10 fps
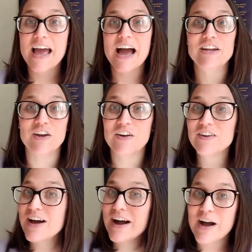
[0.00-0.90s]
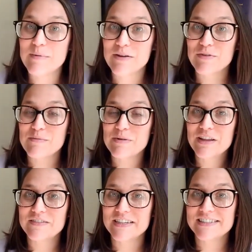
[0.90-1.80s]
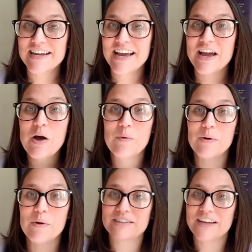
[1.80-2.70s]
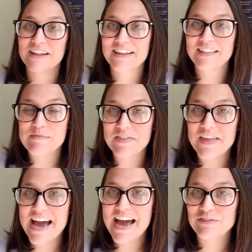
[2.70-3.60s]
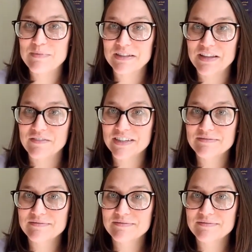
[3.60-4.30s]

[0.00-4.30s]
And you're not coming from a loving state while telling them that they have to be loving.